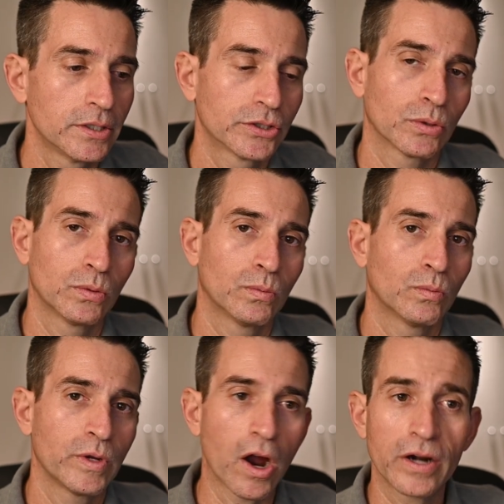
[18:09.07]
So
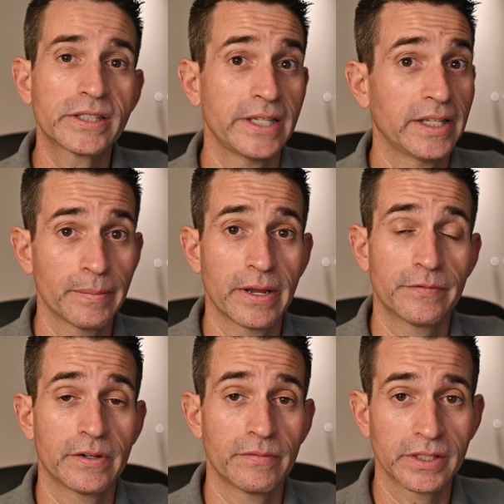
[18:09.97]
we are seeing the
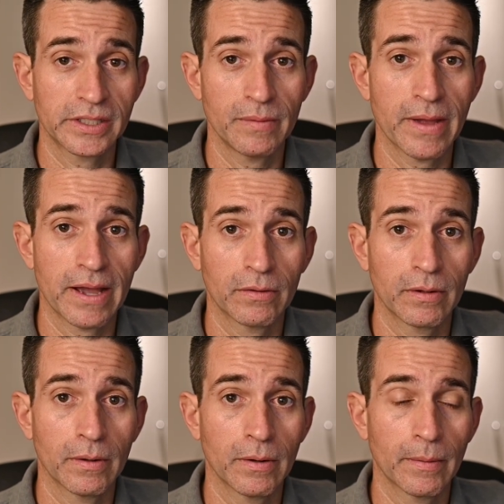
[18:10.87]
benefit of the Z mount
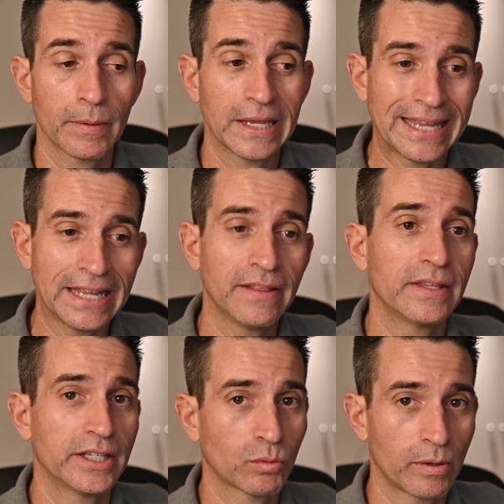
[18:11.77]
in
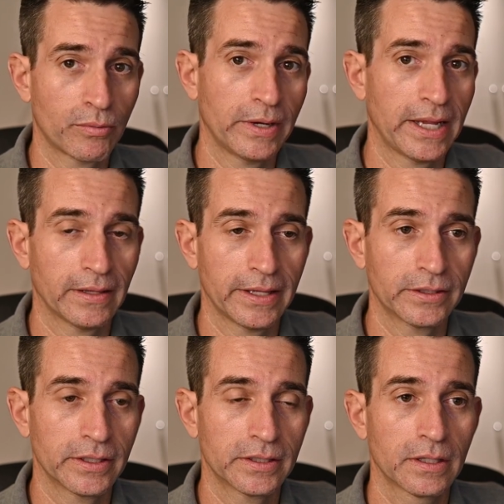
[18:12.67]
these 1.8
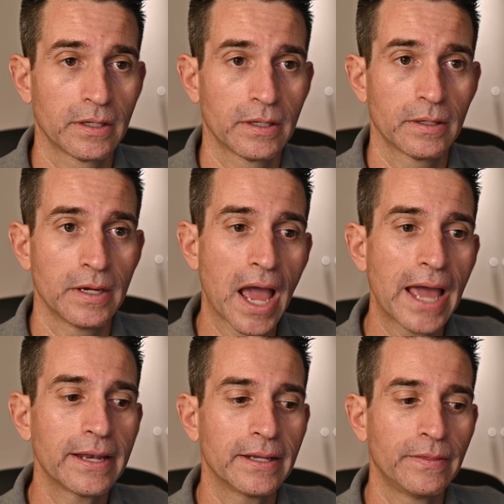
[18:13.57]
lenses, not